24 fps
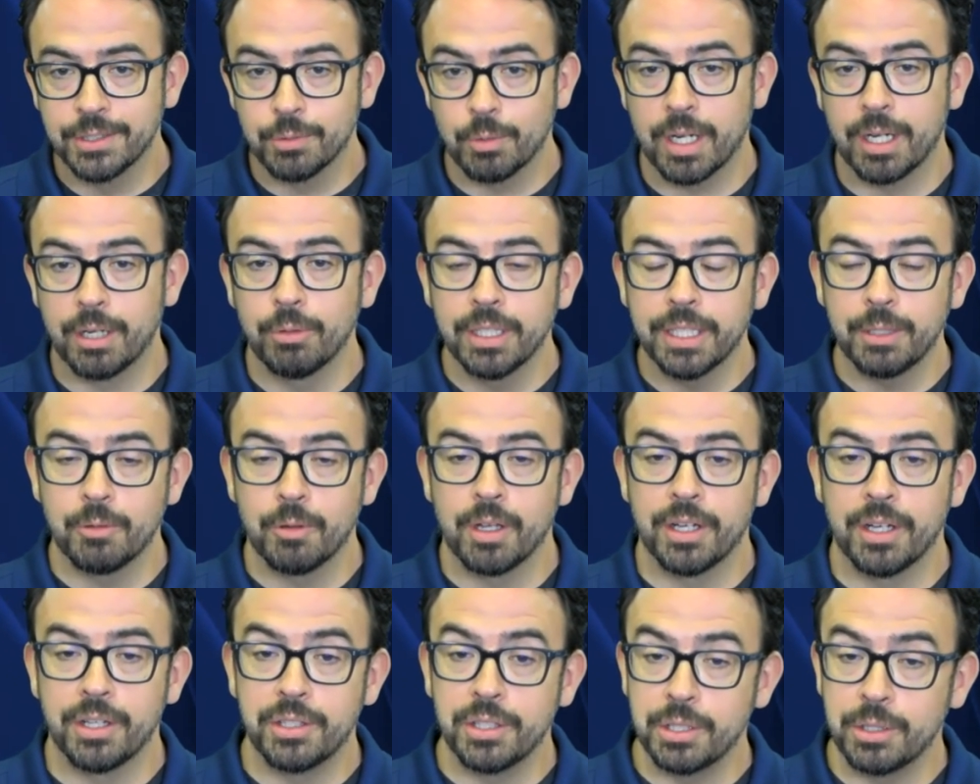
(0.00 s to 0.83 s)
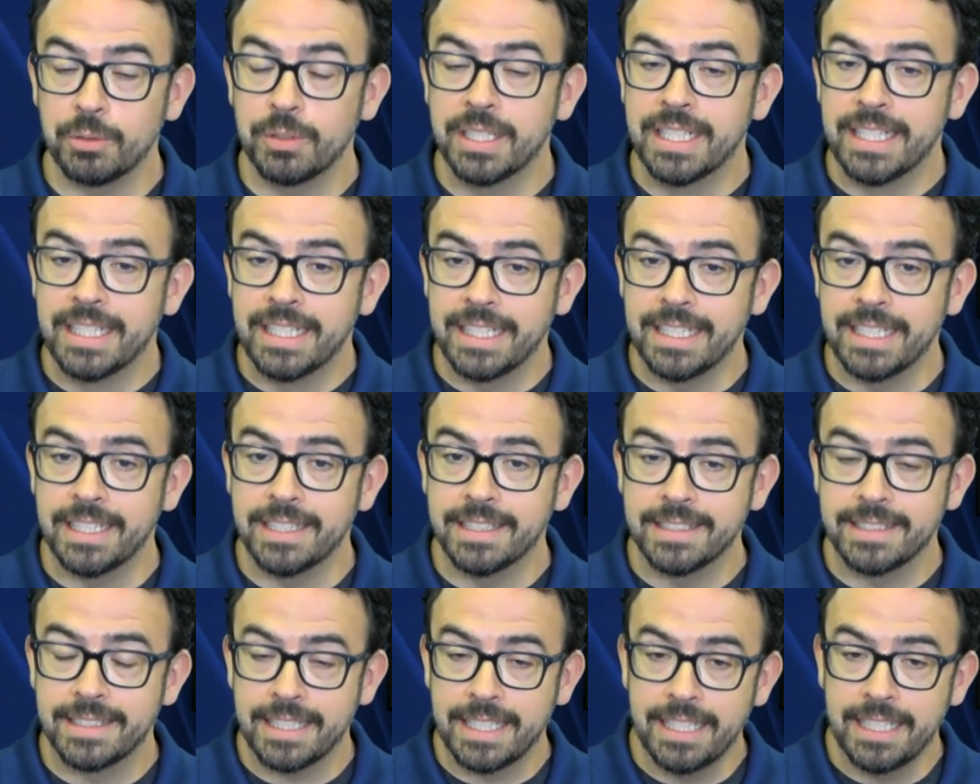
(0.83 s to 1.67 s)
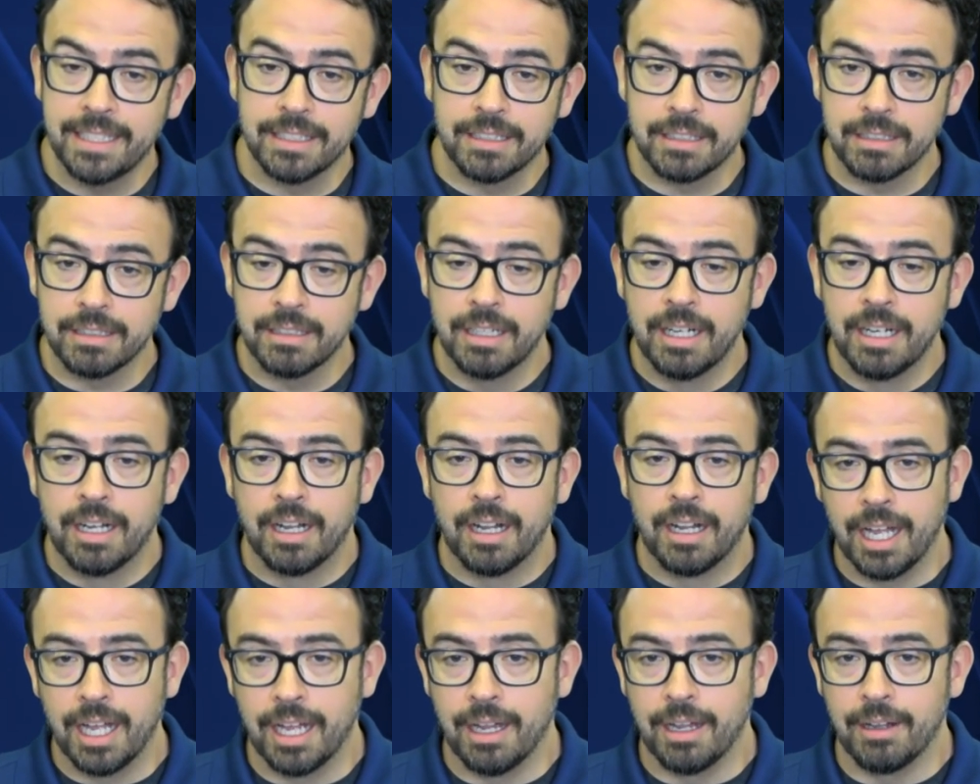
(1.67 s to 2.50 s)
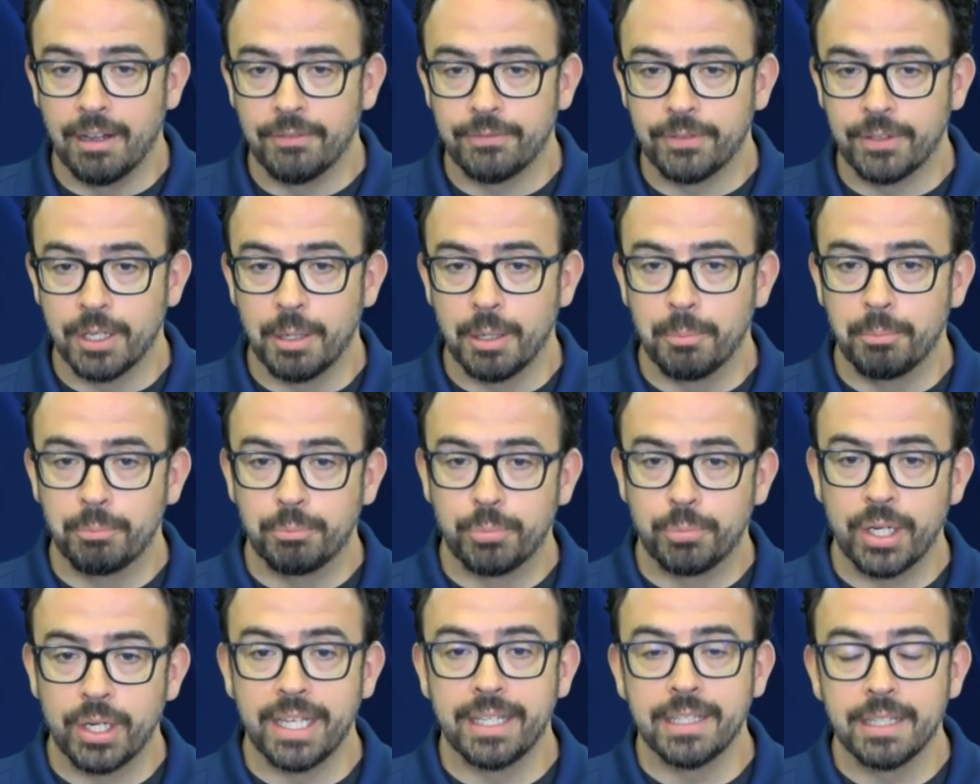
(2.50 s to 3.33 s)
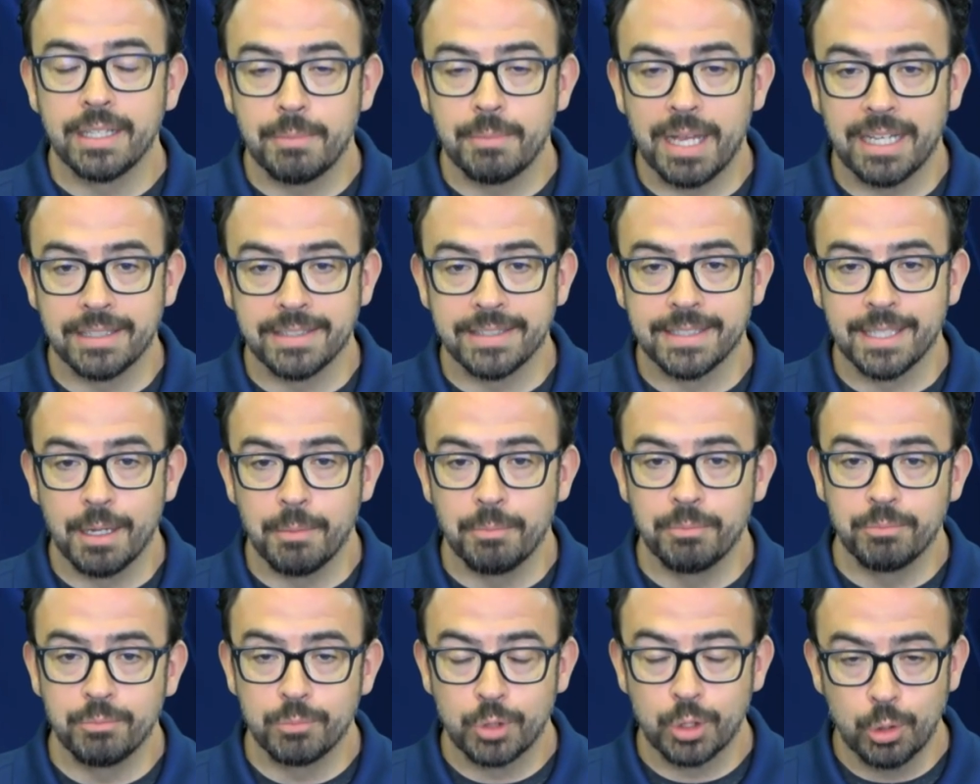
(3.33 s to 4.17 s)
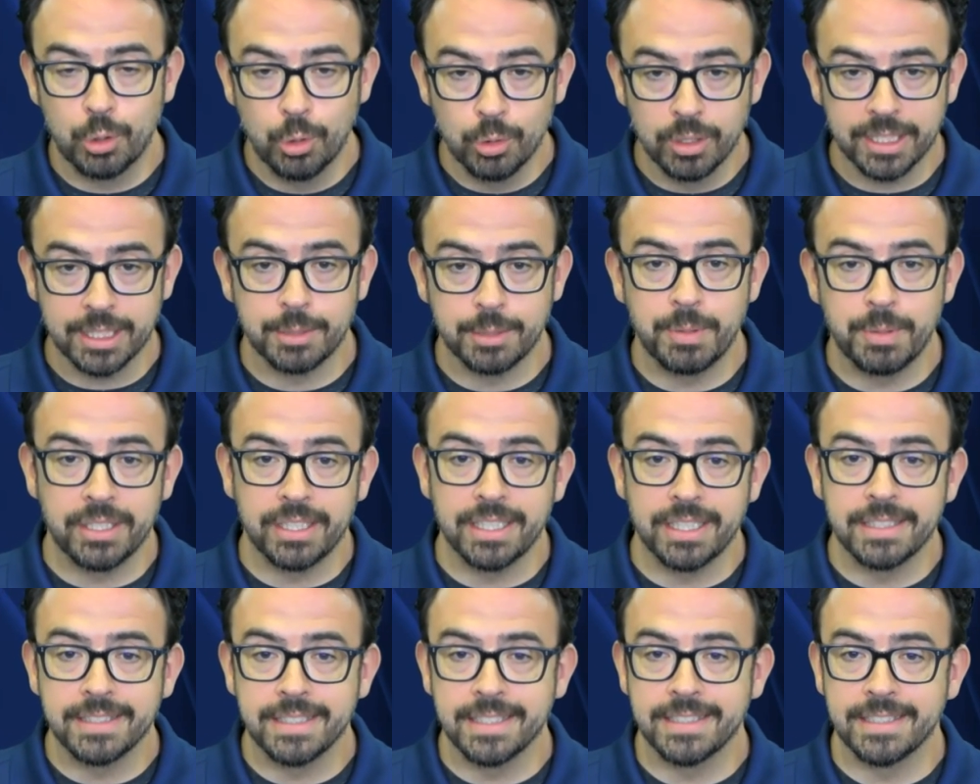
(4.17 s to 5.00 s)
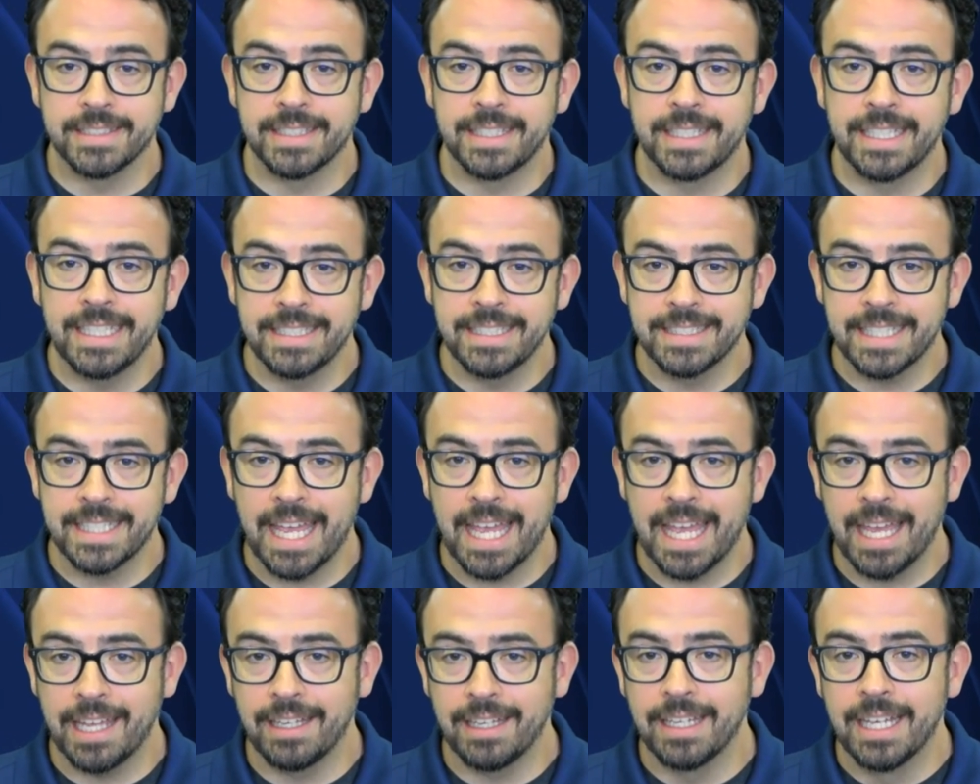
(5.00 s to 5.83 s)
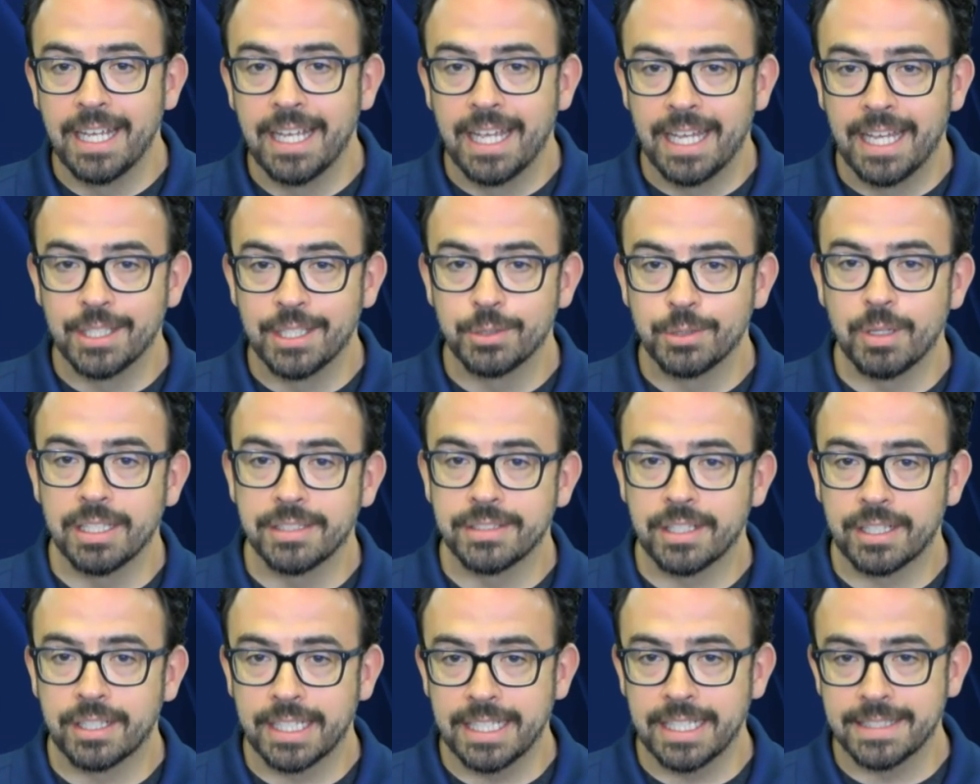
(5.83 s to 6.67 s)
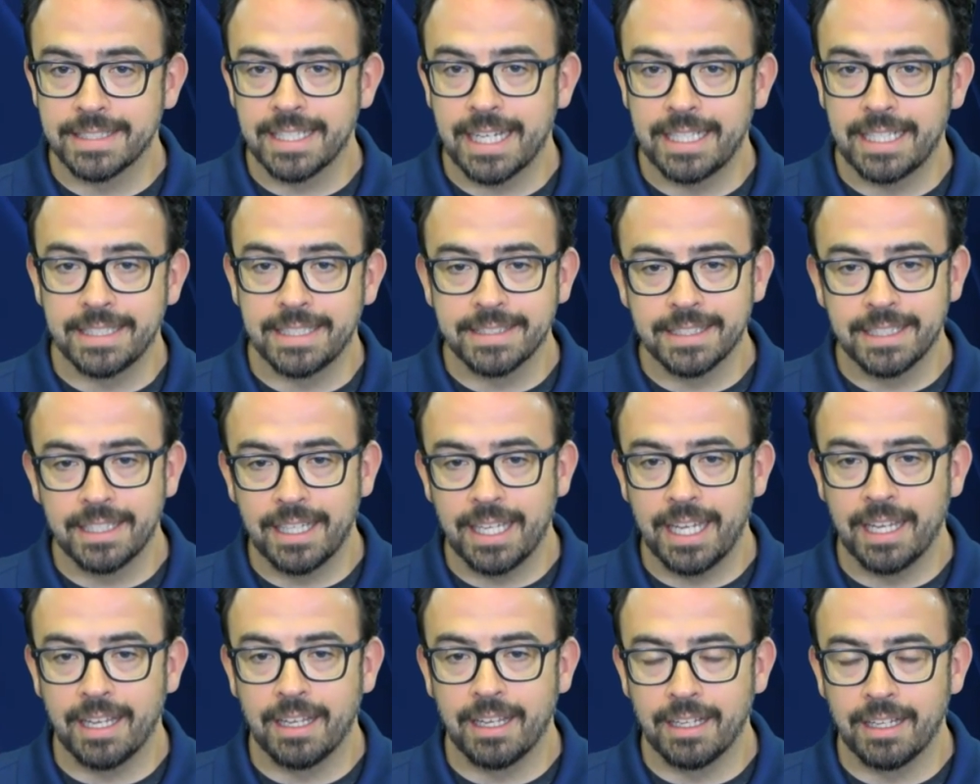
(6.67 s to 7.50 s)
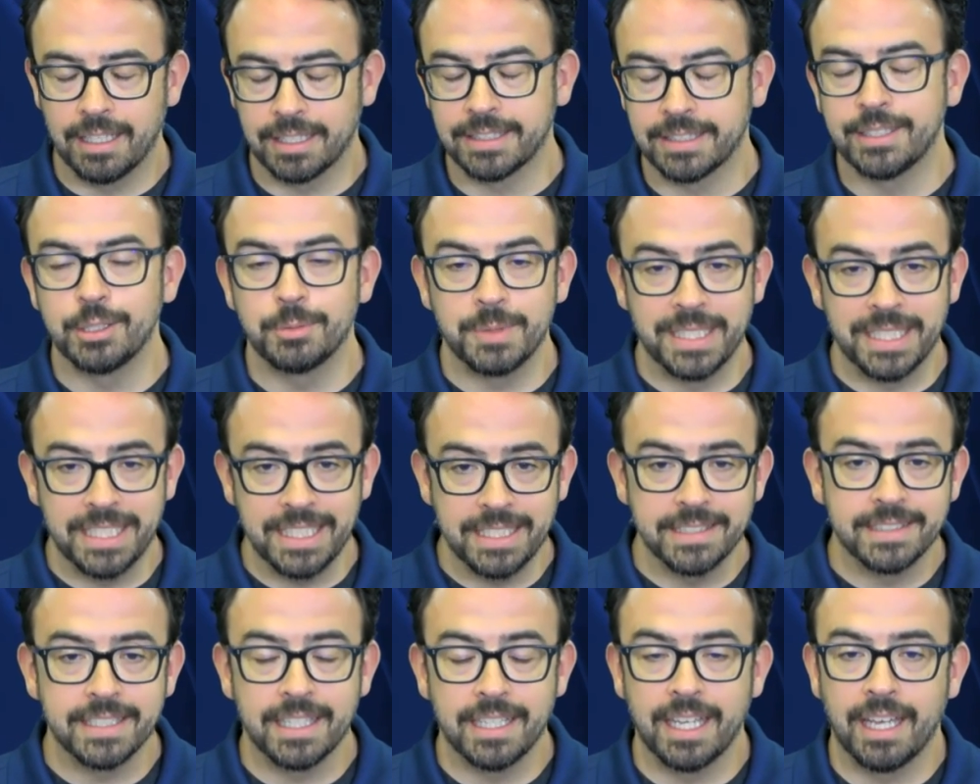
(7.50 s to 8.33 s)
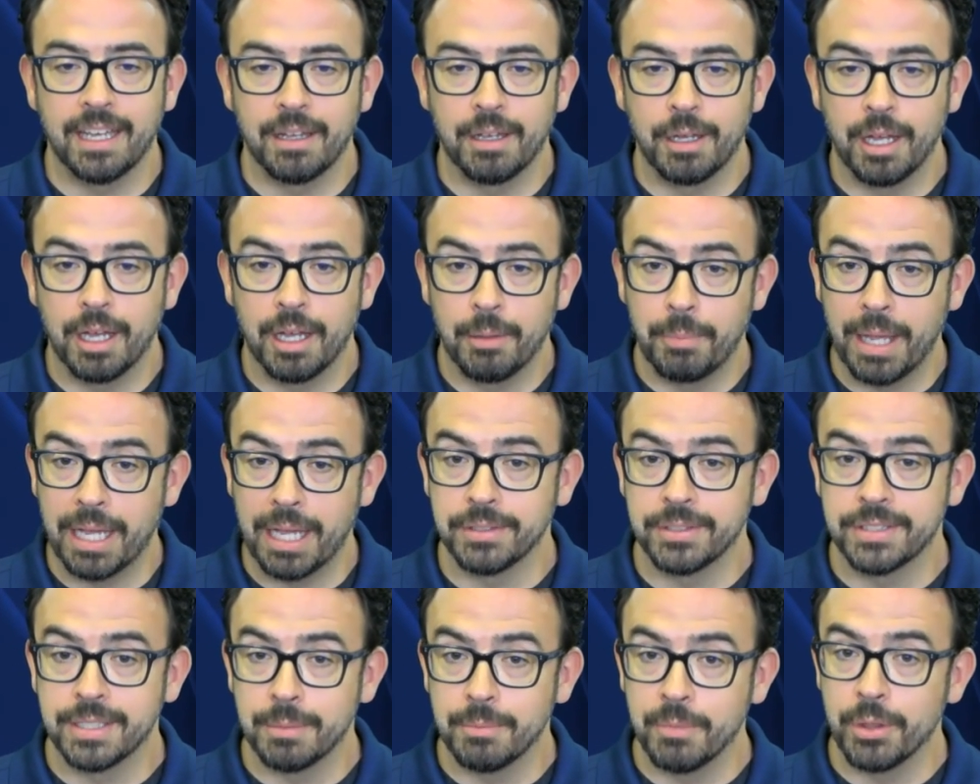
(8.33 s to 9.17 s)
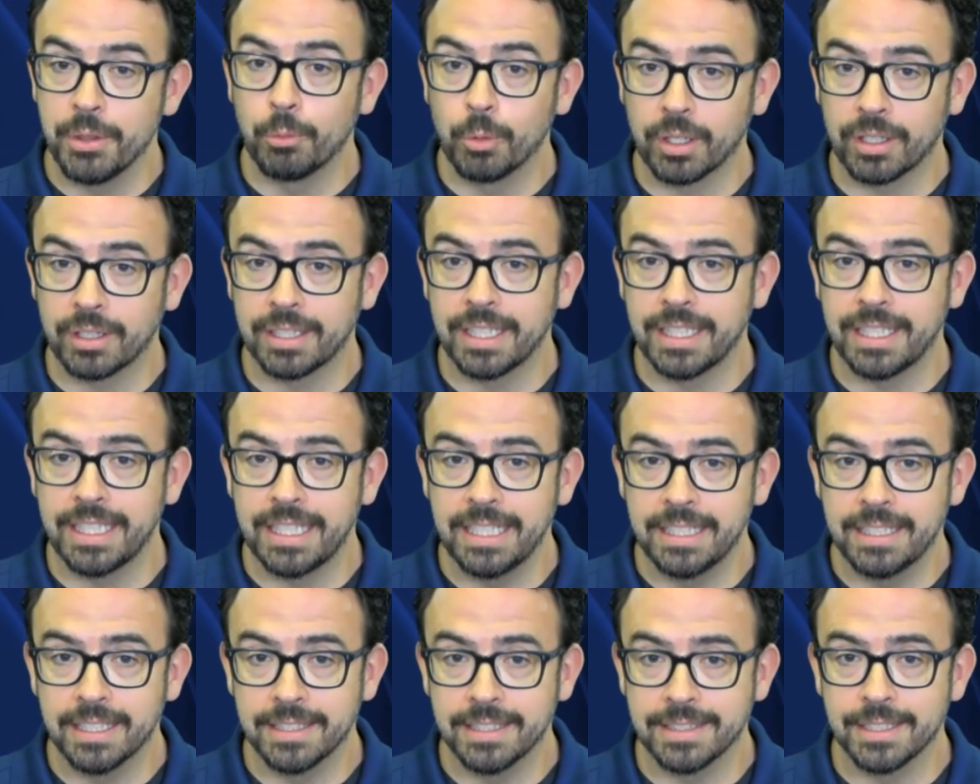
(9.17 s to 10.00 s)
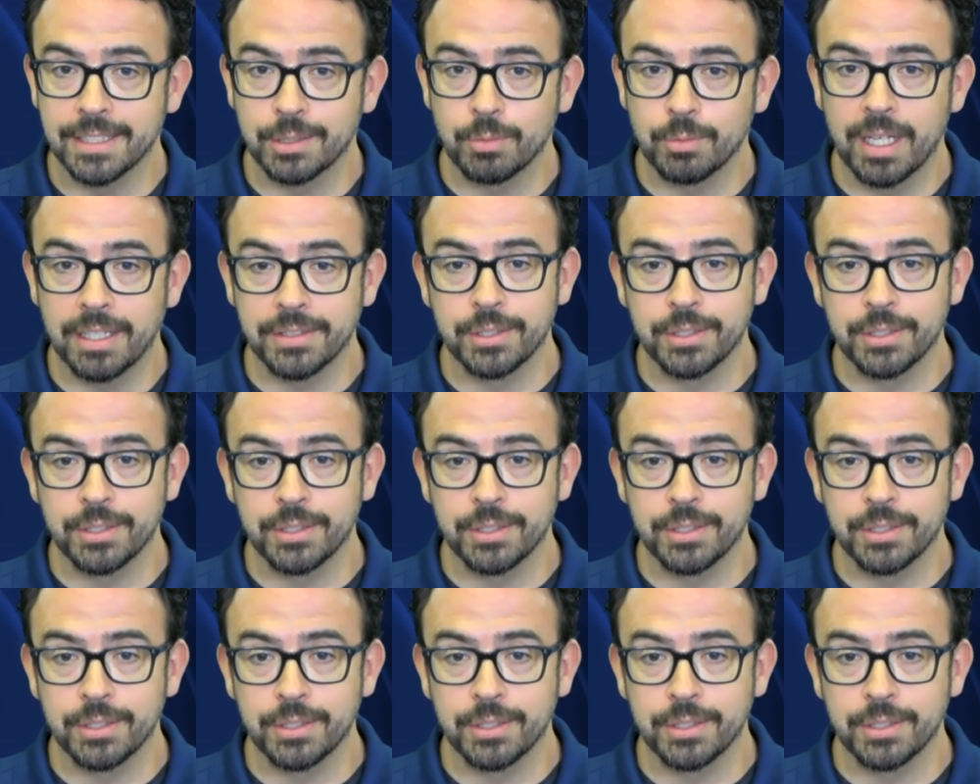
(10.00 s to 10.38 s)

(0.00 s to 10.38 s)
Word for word: What I really want to do is hear uh, from Brandon about some cool experiences that he's had, as well as our guest Isa, uh, excuse me, Isa, uh, about some of the work that he does as well.